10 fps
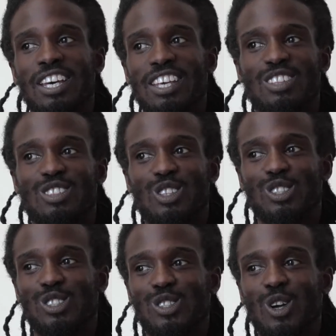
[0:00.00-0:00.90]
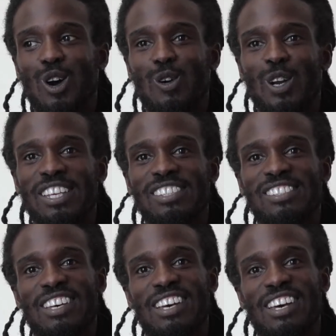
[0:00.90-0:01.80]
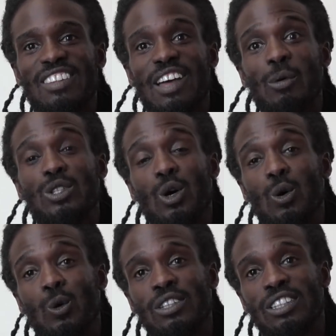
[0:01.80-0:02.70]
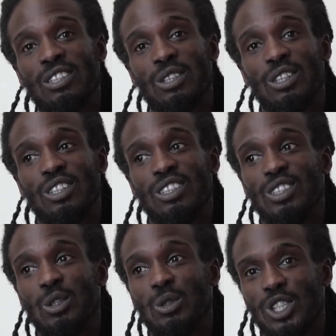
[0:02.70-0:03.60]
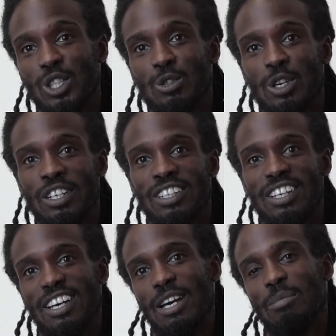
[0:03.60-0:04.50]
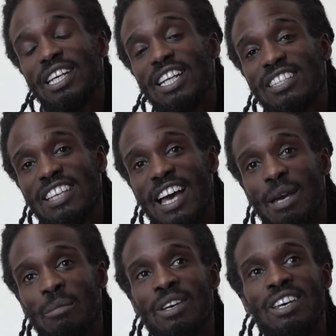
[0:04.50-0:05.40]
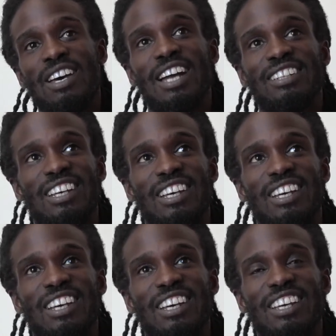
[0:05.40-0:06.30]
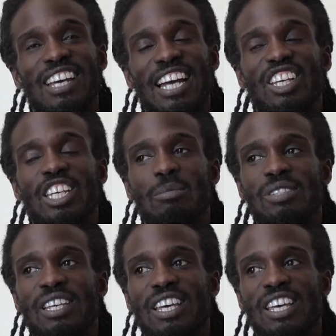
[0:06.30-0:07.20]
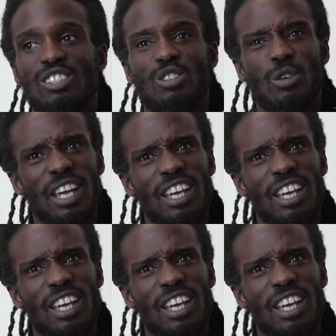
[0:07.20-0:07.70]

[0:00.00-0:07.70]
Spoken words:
the stories that were told to young children at a particular time, and it kind of keeps history.